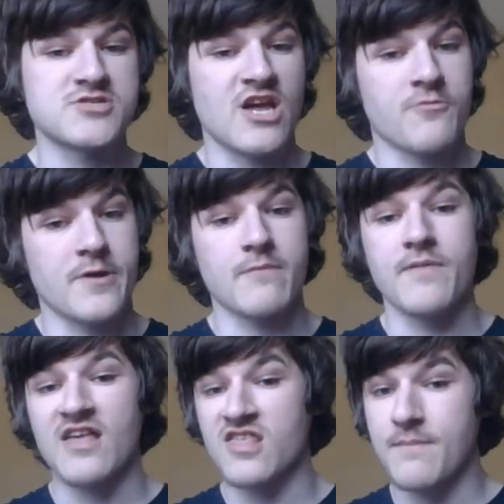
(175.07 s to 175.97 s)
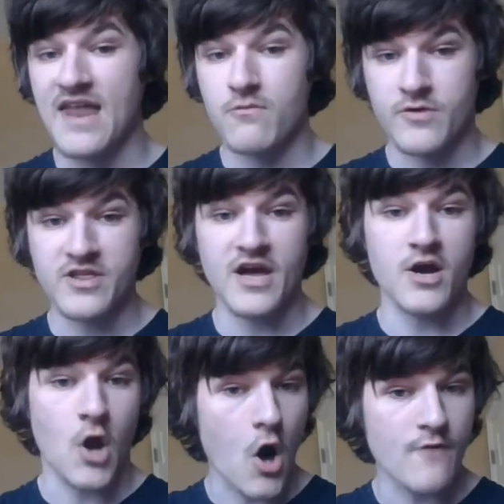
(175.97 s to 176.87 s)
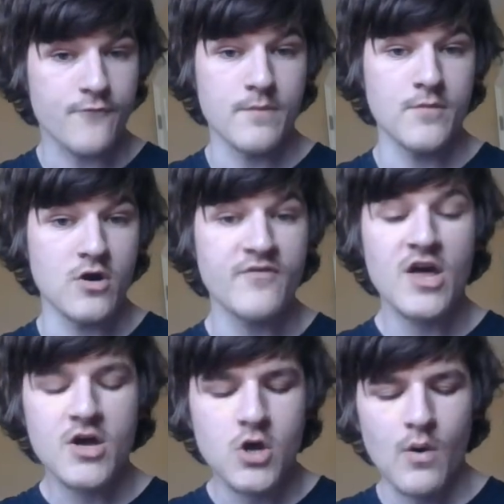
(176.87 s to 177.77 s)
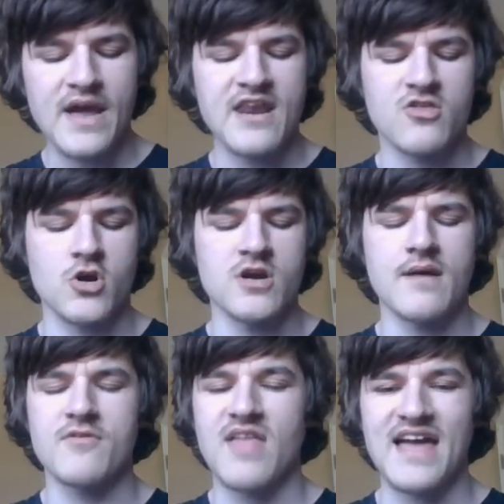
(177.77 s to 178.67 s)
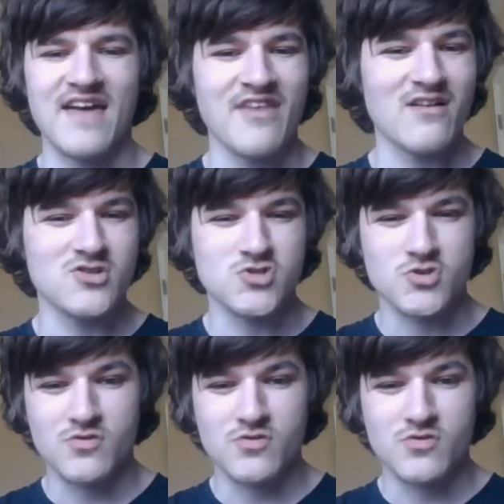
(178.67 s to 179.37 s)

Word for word: Chase Purdy basically made a really uncalled for move going into turn number, like I think